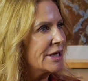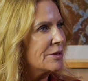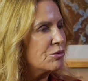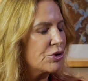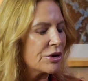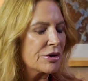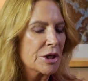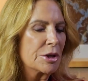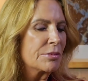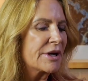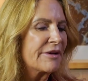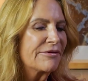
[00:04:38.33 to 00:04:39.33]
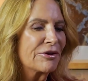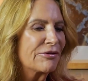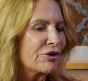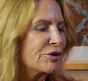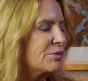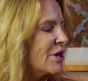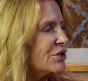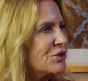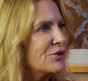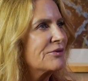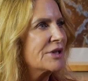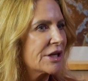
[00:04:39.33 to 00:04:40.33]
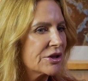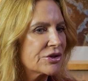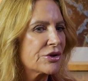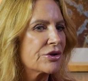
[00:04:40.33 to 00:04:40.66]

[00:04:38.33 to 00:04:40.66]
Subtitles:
anymore, but I feel very blessed to have done it.